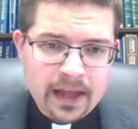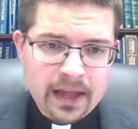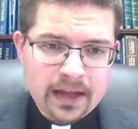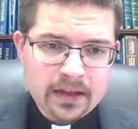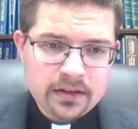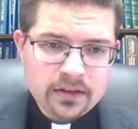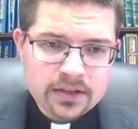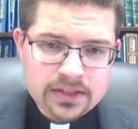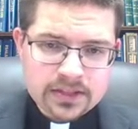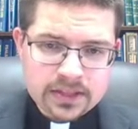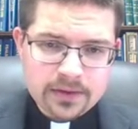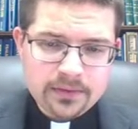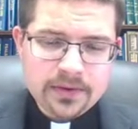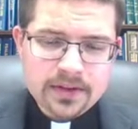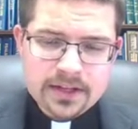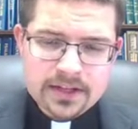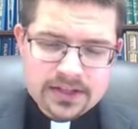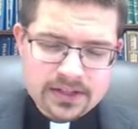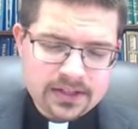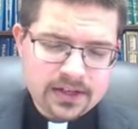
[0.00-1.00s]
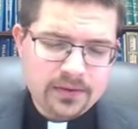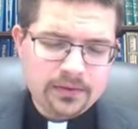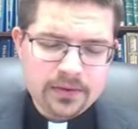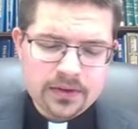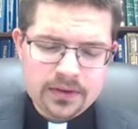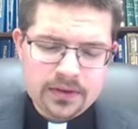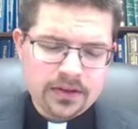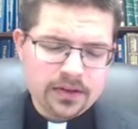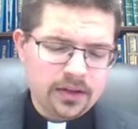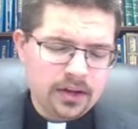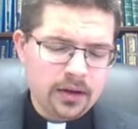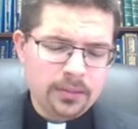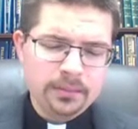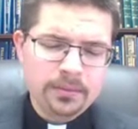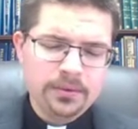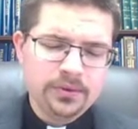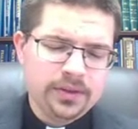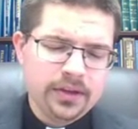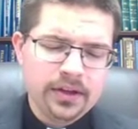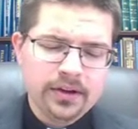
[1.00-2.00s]
And the 77
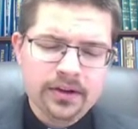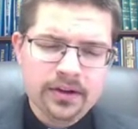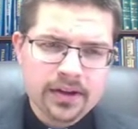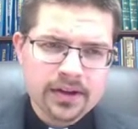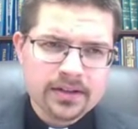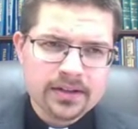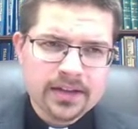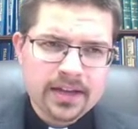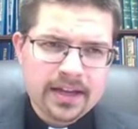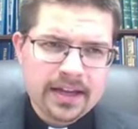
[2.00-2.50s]
number there,